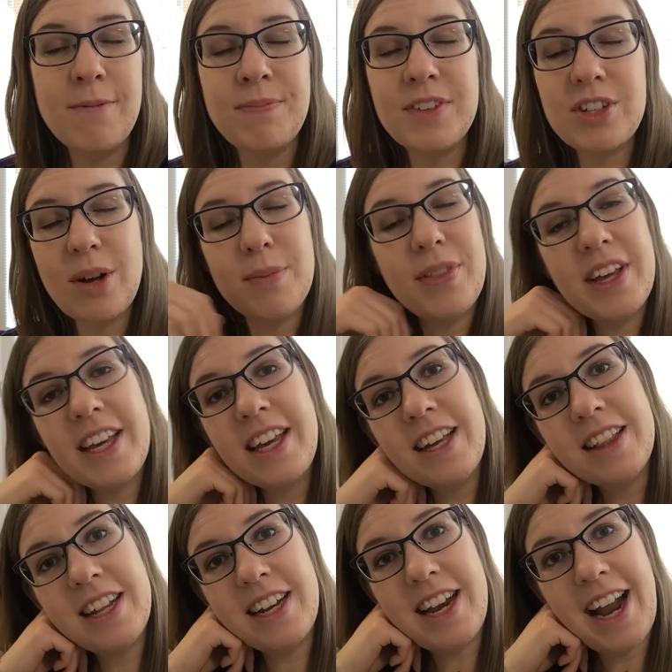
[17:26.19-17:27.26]
So I'm thinking
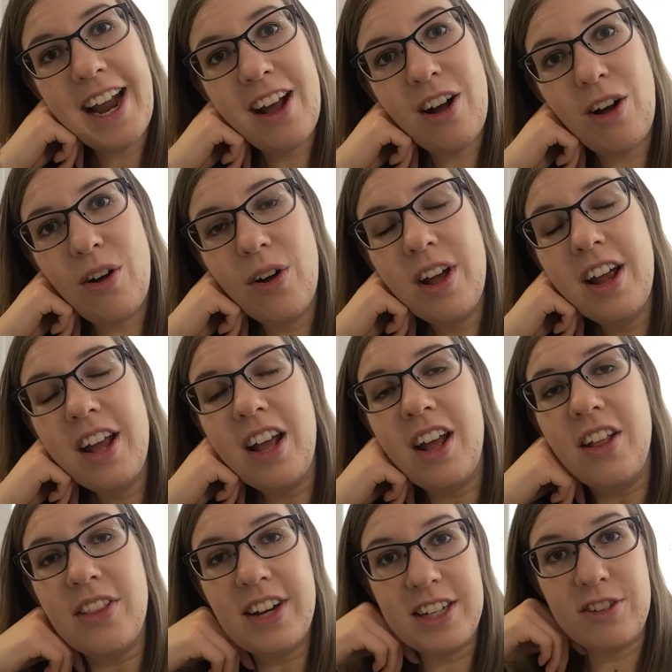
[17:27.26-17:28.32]
that now
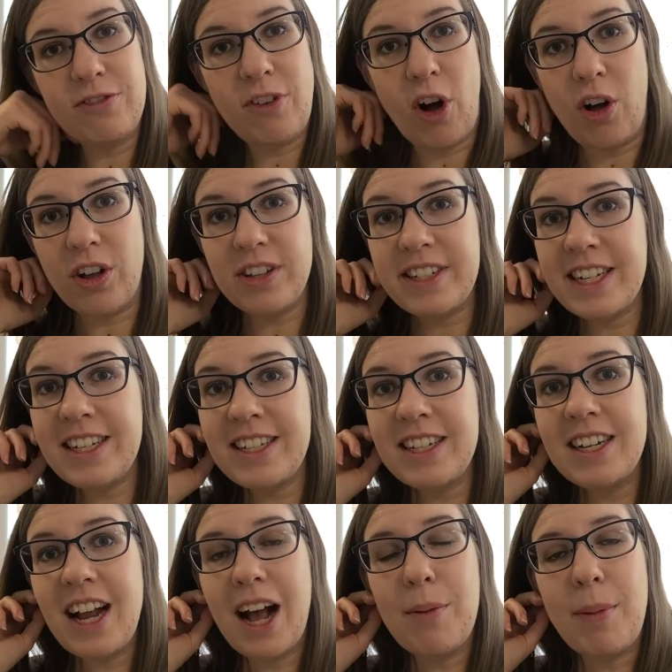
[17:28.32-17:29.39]
that it's fall
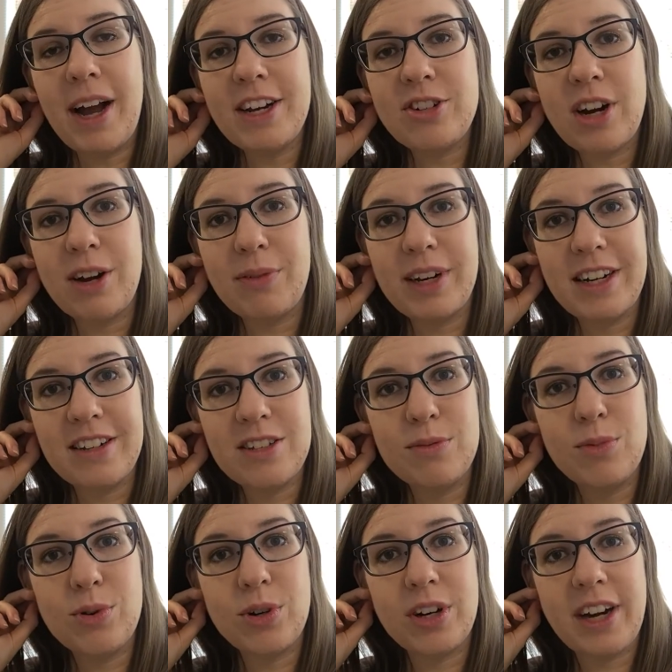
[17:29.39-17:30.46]
season, I might try reading some
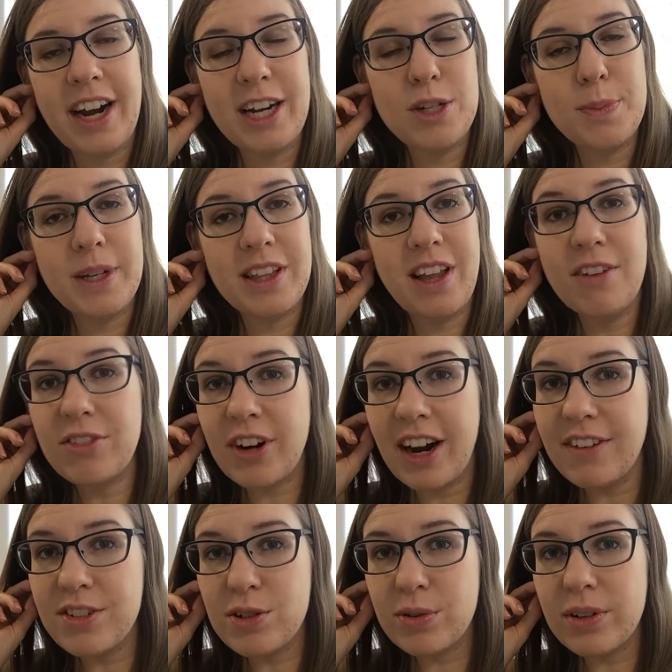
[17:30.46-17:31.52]
more H.P.
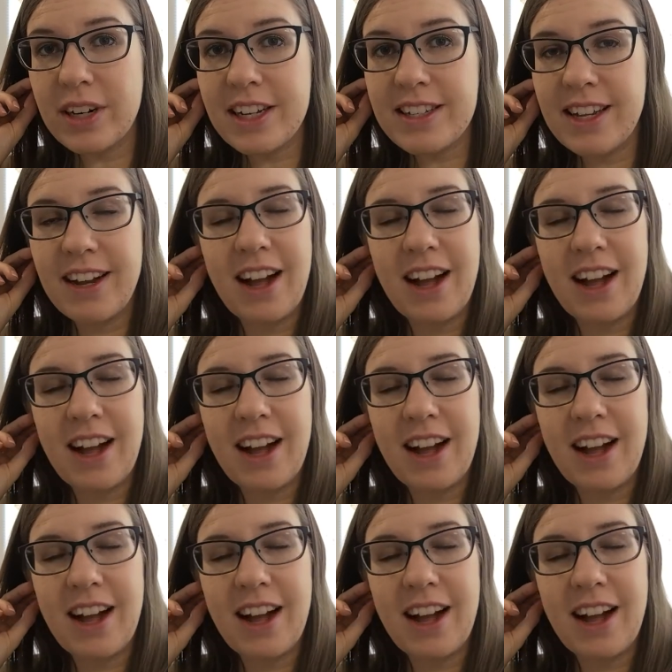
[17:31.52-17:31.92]
Lovecraft stories.